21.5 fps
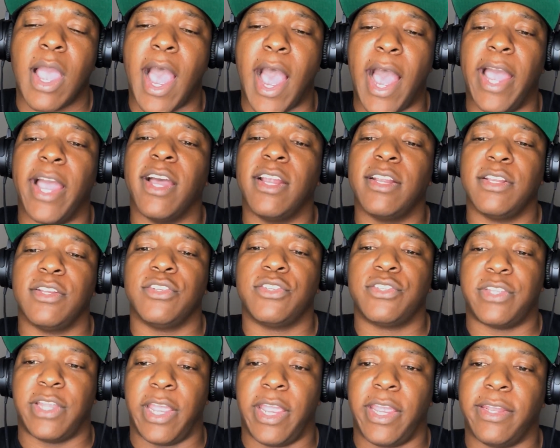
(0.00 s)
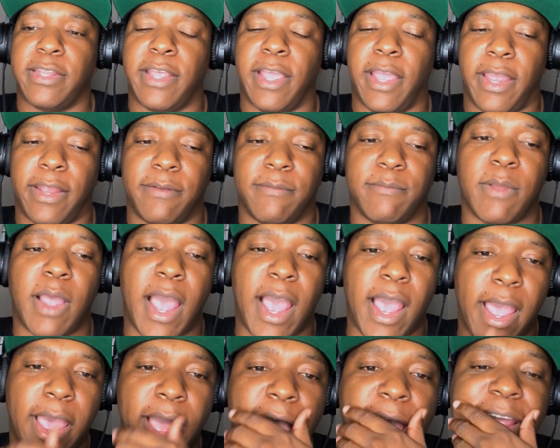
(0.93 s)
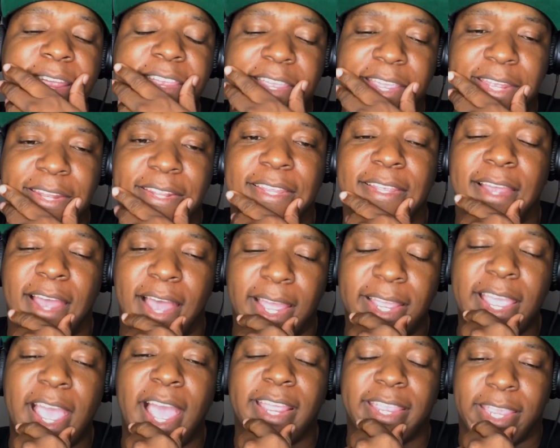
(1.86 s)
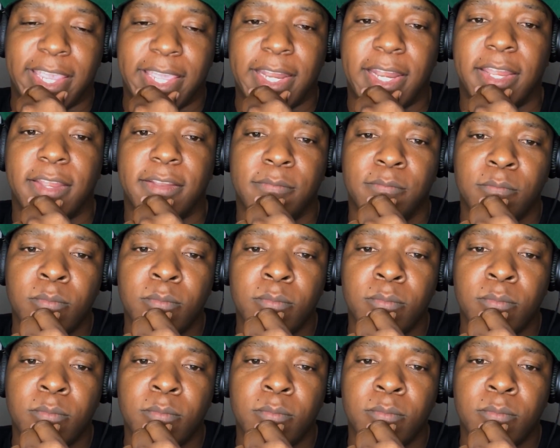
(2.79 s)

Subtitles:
I understand that. I get it. I get it.